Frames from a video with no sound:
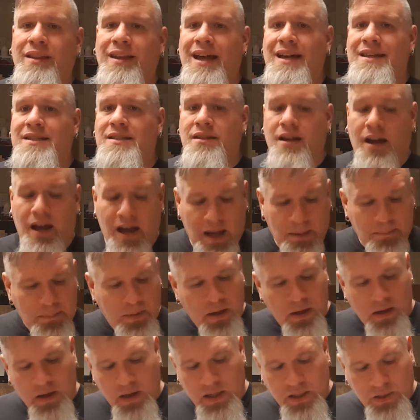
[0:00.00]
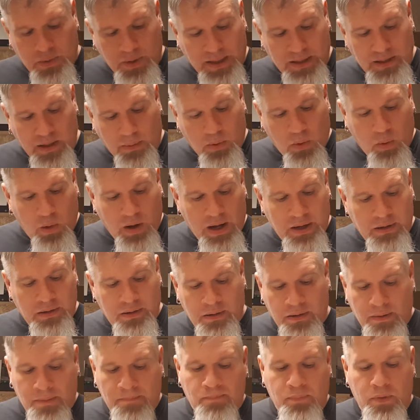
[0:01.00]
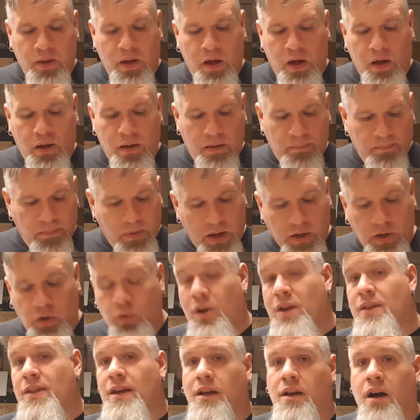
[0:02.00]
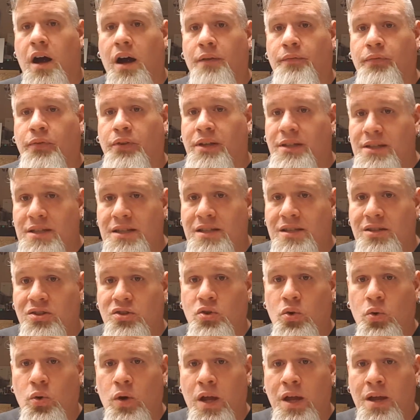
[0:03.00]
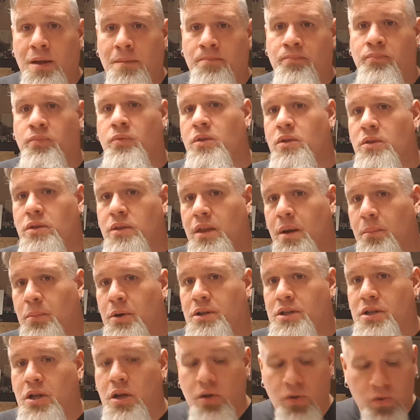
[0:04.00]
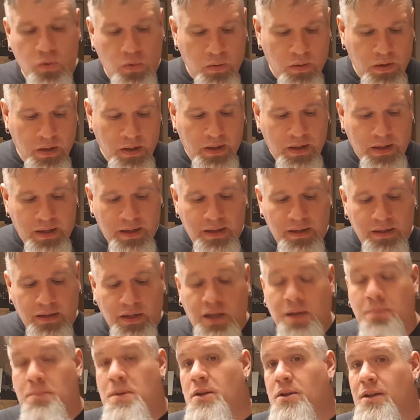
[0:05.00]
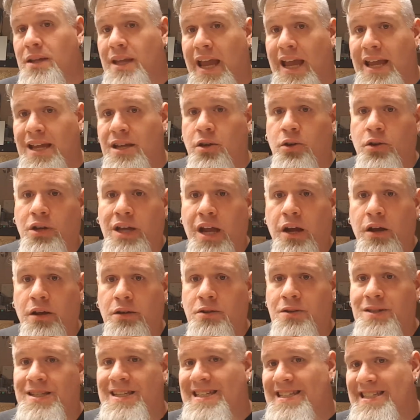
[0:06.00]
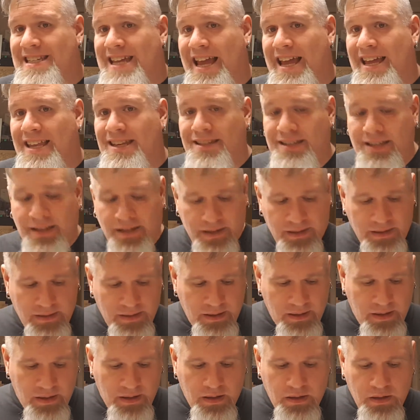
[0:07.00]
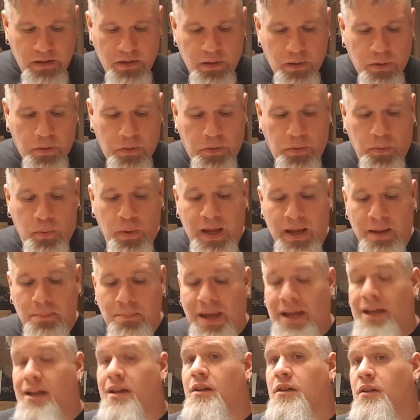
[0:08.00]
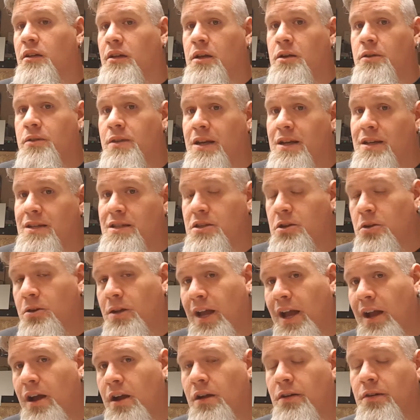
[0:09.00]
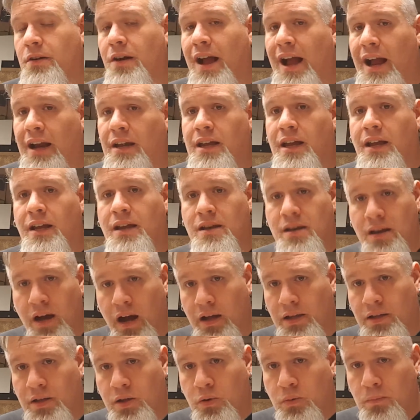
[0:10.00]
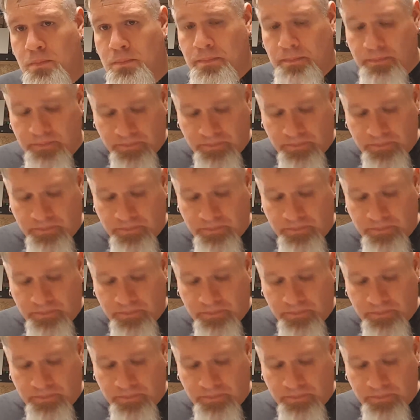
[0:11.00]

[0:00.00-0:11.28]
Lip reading: last time. So we had number 1, agree that conflict is story. Number 2, communicate your character's intent. 3, make it clear that it is your character acting and not you.